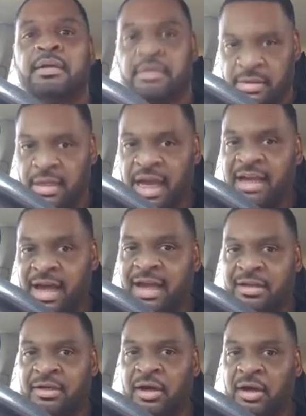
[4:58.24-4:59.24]
I got a
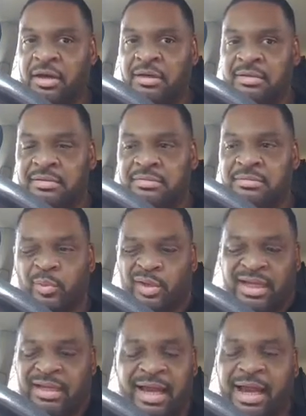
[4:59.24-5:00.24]
car what
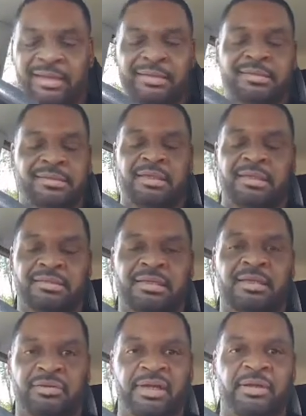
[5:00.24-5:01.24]
I got is
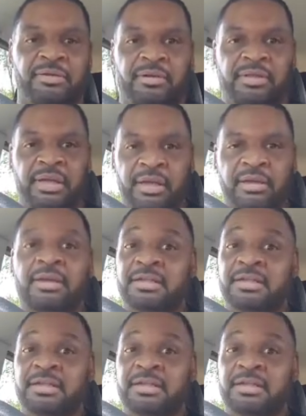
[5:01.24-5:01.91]
neither here nor there.